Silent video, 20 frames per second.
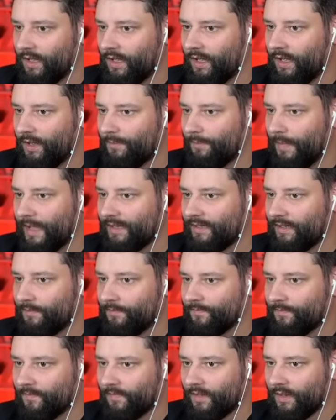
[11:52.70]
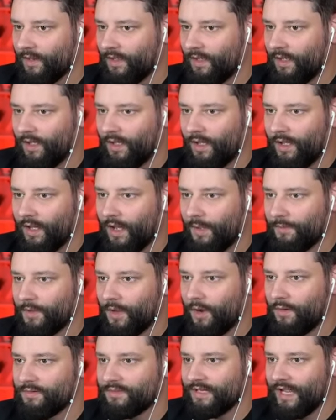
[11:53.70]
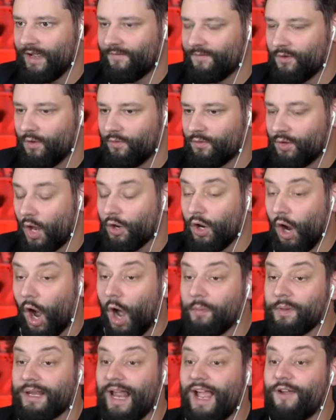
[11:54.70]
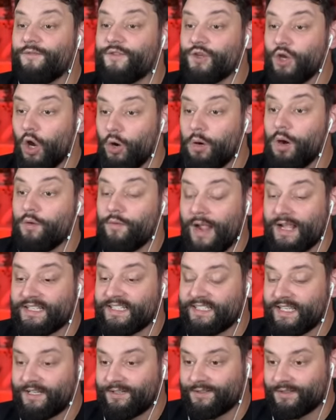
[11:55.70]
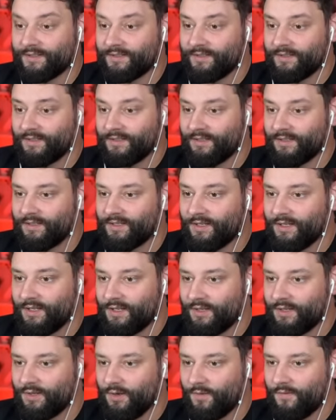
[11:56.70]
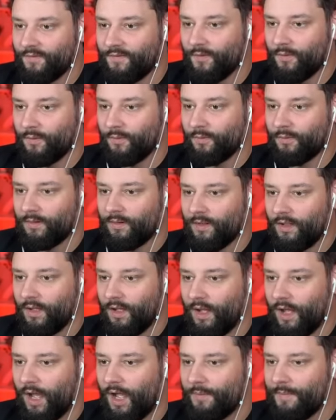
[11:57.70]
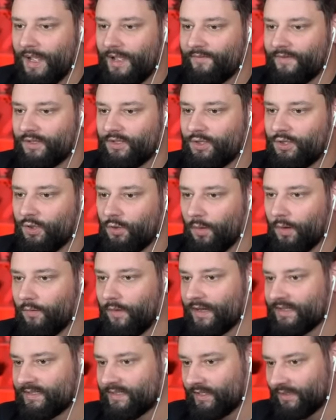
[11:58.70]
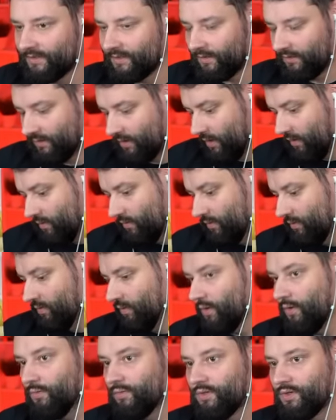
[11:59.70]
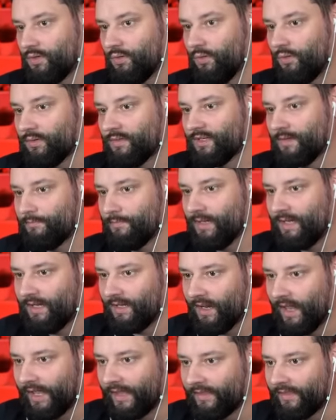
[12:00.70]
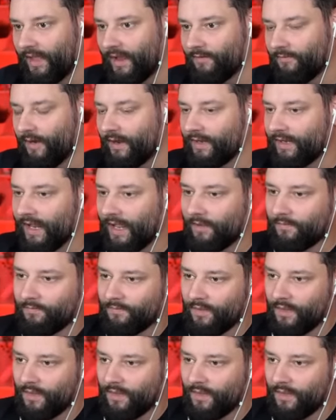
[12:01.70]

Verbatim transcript: Uh, madam, uh, I'm going to have you... No, I'm going to have you arrested! You fool. I'm having you arrested, so don't you talk to me like that right now.